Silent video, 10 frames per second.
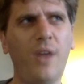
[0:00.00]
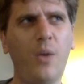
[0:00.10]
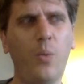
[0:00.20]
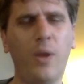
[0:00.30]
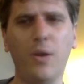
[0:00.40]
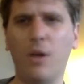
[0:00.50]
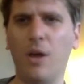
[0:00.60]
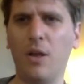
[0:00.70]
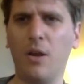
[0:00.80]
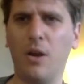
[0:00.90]
weird
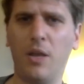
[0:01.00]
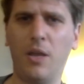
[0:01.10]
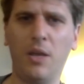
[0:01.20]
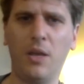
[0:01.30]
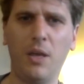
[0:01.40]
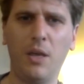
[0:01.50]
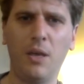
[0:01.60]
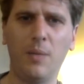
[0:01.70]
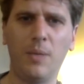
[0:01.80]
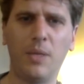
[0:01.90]
oligarchy.
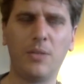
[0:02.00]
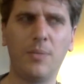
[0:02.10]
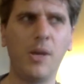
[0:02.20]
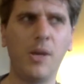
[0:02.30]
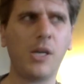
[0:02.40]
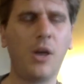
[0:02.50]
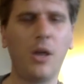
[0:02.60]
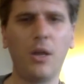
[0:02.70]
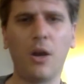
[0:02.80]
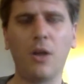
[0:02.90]
Because American
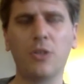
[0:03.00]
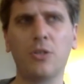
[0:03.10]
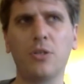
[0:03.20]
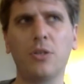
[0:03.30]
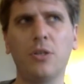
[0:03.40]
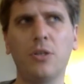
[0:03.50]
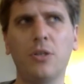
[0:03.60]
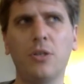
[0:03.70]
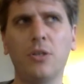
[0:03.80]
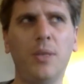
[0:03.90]
oligarchs
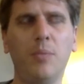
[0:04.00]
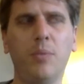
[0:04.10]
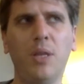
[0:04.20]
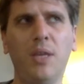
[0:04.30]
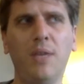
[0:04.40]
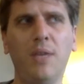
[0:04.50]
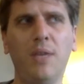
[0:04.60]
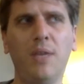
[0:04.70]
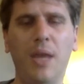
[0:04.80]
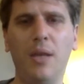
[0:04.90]
legitimately believe
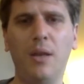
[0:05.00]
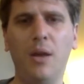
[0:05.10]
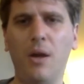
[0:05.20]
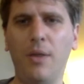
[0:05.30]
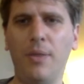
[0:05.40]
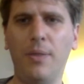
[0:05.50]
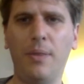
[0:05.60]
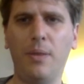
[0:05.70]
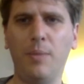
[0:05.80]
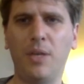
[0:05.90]
they made it on
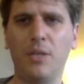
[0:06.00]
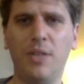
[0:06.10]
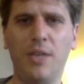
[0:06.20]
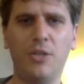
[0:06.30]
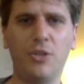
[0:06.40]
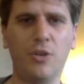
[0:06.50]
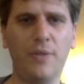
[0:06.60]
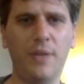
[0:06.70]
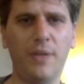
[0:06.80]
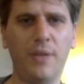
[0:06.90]
because they deserve
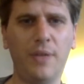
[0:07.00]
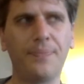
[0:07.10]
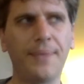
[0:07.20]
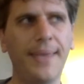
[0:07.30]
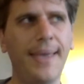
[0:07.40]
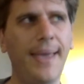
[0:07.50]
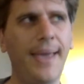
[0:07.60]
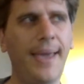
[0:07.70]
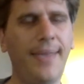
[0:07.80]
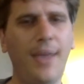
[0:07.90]
it. Mm.
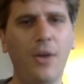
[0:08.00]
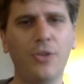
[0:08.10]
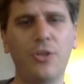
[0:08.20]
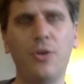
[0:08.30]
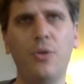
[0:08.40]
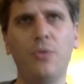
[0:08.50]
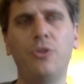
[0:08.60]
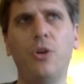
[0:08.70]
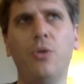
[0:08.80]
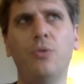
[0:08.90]
And they also
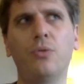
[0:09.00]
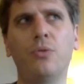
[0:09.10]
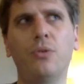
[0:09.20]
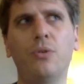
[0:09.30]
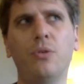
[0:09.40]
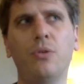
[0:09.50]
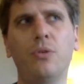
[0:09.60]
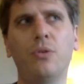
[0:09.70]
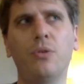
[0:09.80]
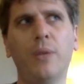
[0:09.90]
don't
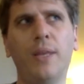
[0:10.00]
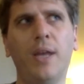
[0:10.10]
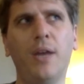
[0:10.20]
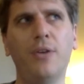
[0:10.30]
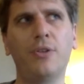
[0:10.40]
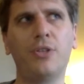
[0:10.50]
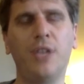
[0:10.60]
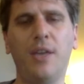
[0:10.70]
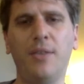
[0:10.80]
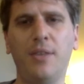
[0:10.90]
really
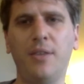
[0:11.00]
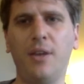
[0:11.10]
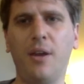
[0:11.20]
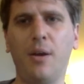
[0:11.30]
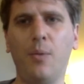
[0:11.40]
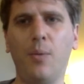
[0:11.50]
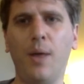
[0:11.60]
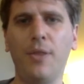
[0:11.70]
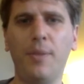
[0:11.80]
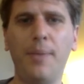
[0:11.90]
understand that their
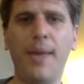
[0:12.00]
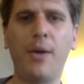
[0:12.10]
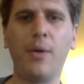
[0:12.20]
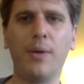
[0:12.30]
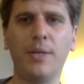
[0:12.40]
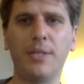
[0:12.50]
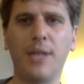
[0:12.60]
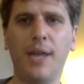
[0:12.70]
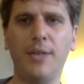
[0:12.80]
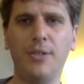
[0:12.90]
wealth and power is
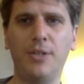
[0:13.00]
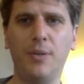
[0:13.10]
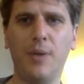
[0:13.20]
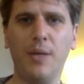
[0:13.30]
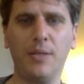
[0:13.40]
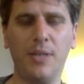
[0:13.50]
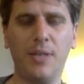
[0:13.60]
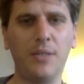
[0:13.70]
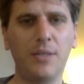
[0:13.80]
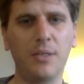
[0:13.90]
tied to the United
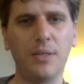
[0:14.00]
States.